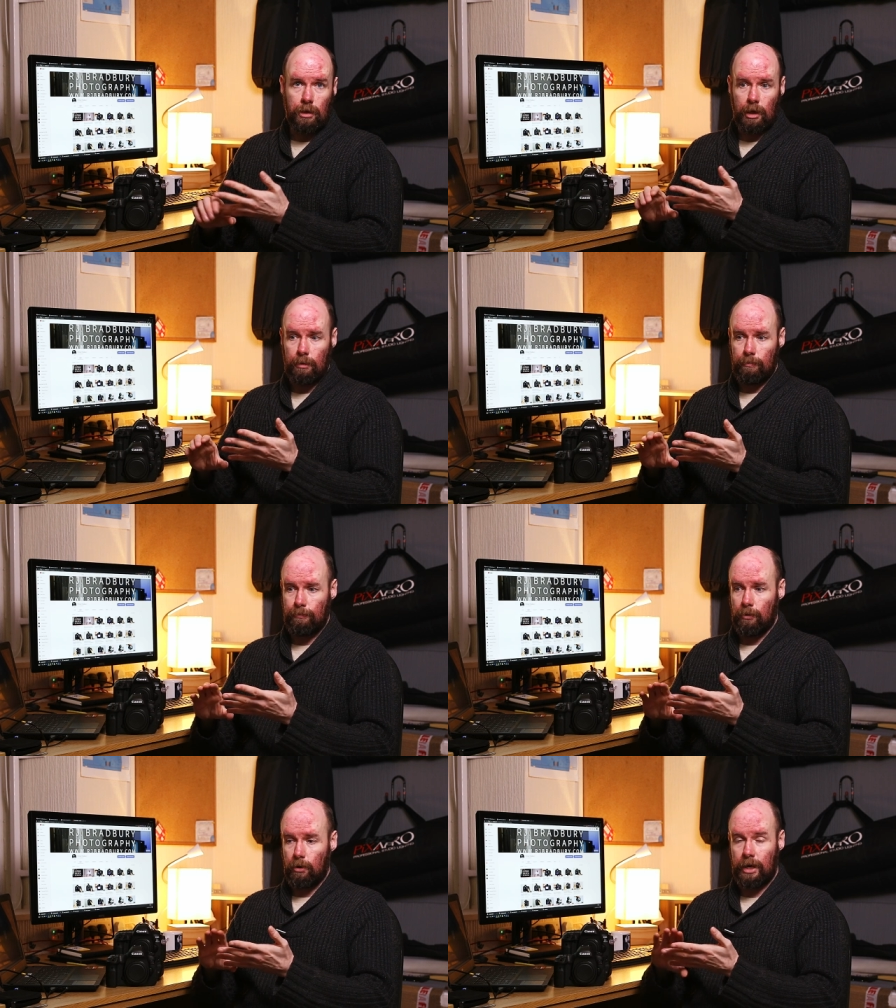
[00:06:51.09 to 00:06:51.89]
and um,
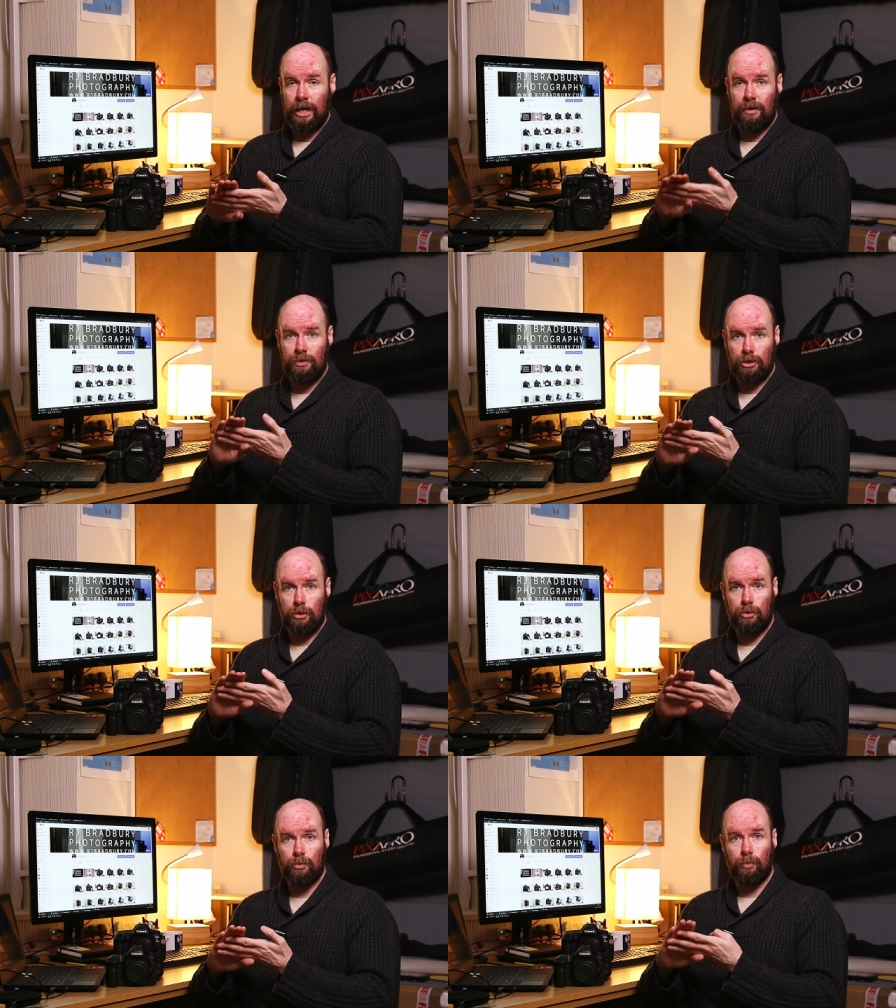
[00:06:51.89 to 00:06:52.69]
for higher
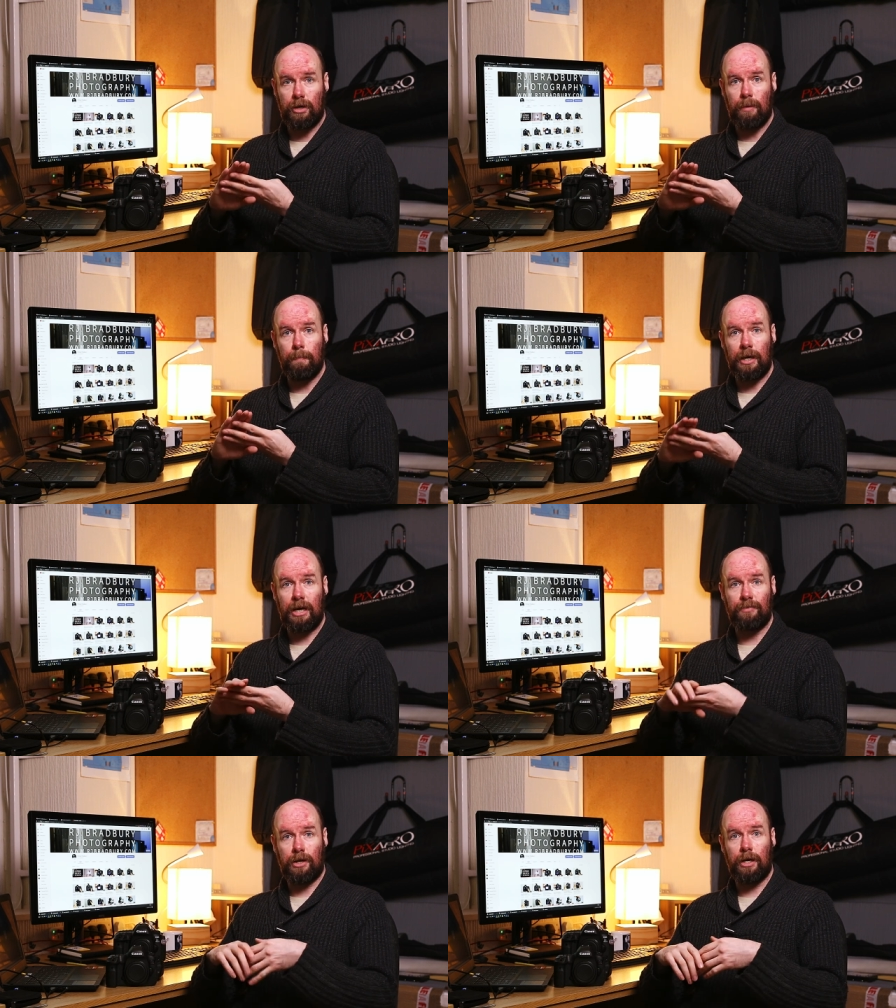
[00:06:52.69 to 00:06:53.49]
resolution where I may
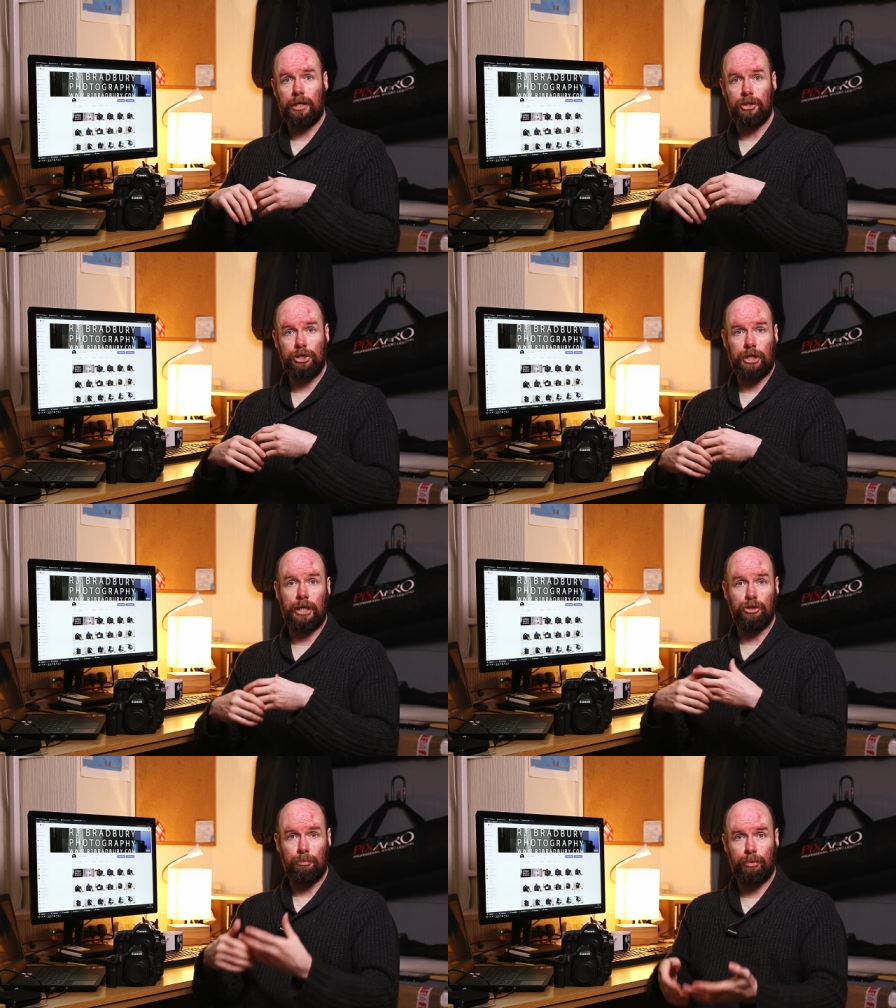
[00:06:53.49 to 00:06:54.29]
have a client
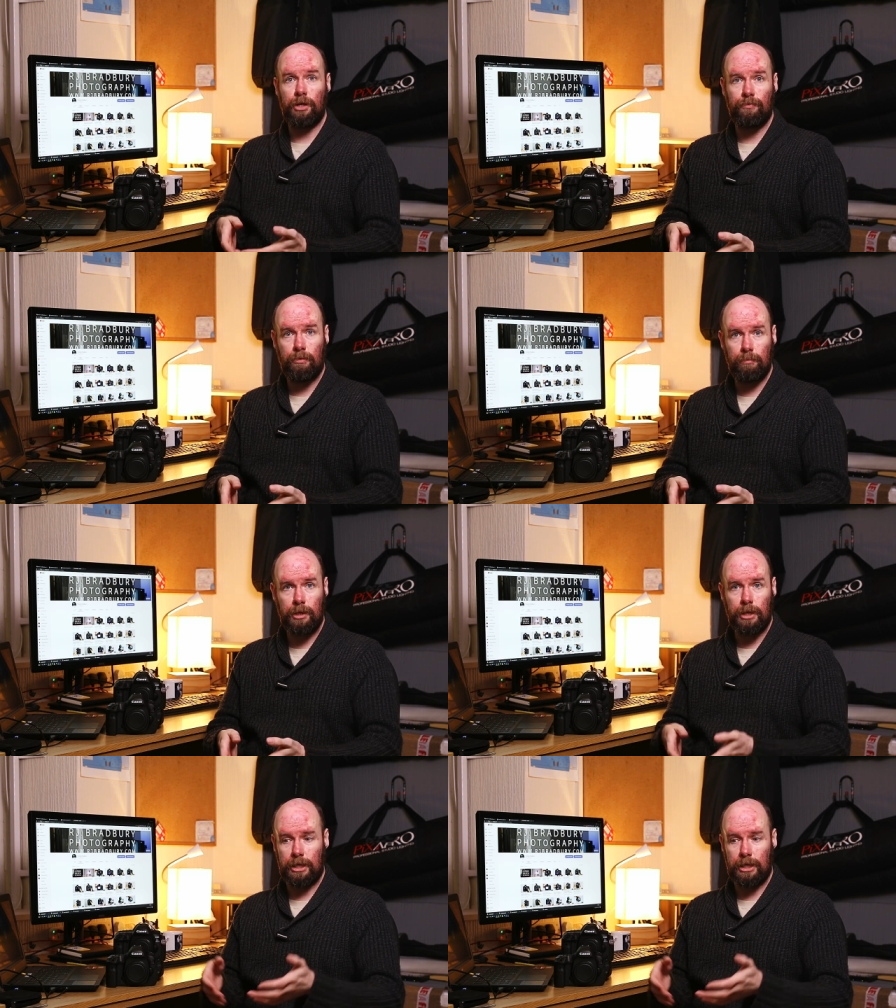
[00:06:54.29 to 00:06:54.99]
change a brief on me,